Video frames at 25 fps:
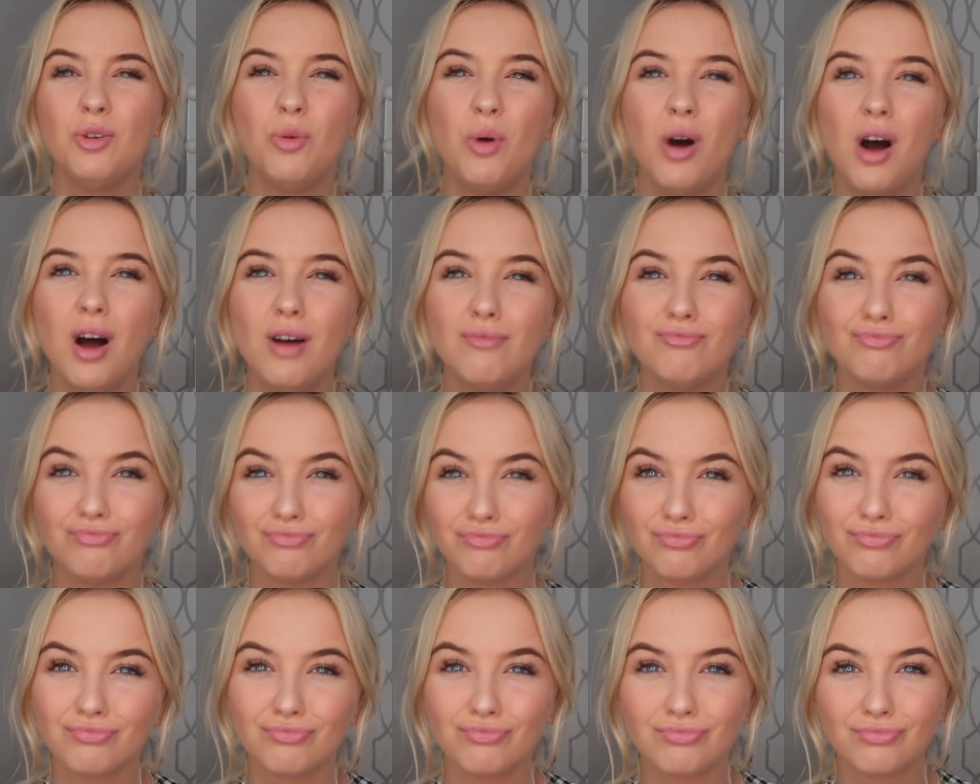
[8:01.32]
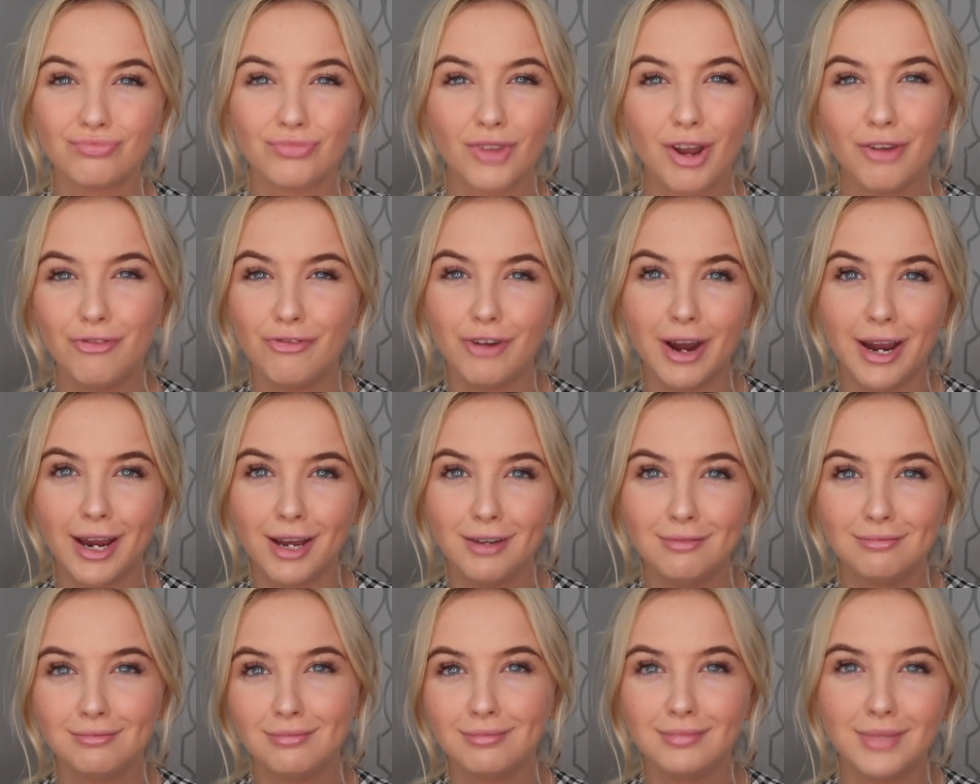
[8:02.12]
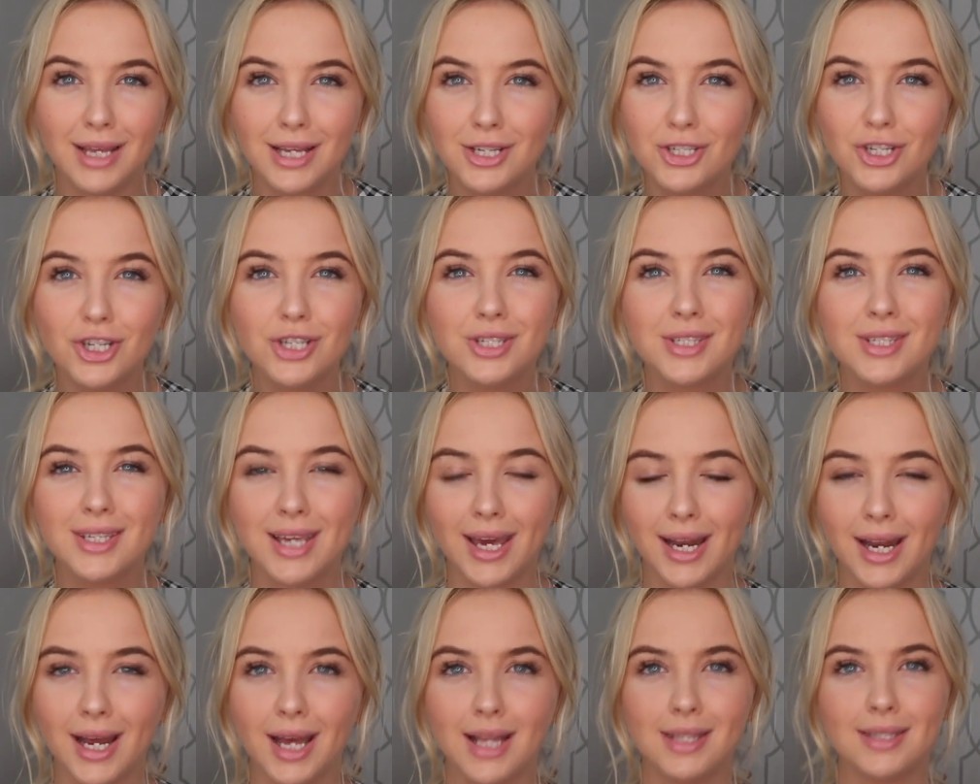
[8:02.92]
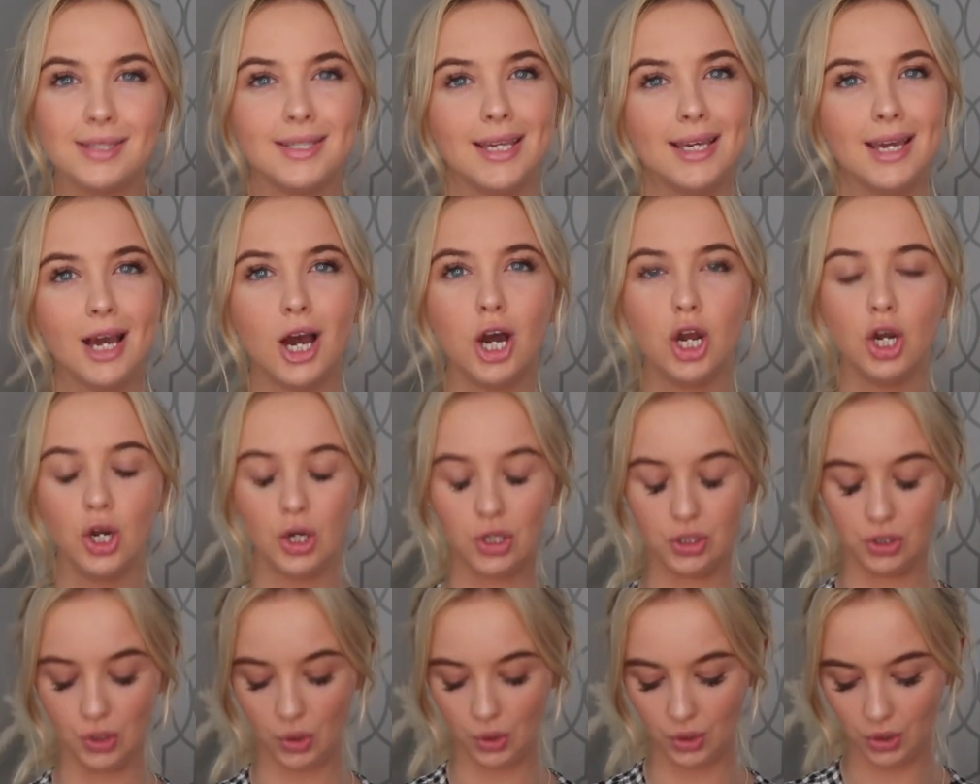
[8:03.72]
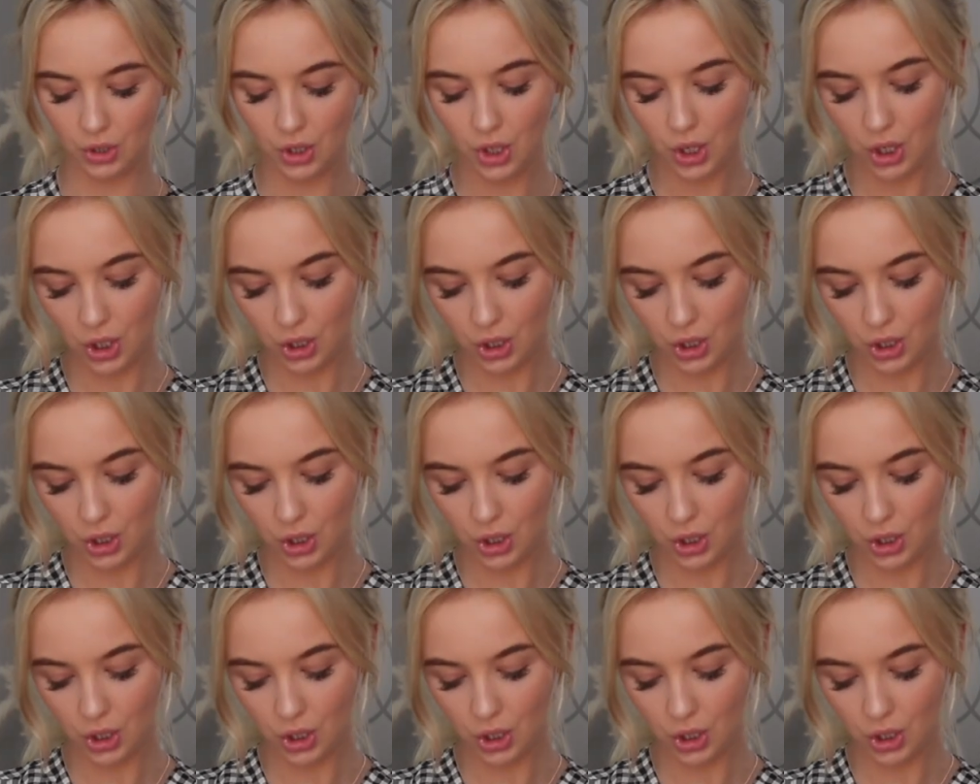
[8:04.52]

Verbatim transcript: know what, frig it. Let's just get it and see how it looks on.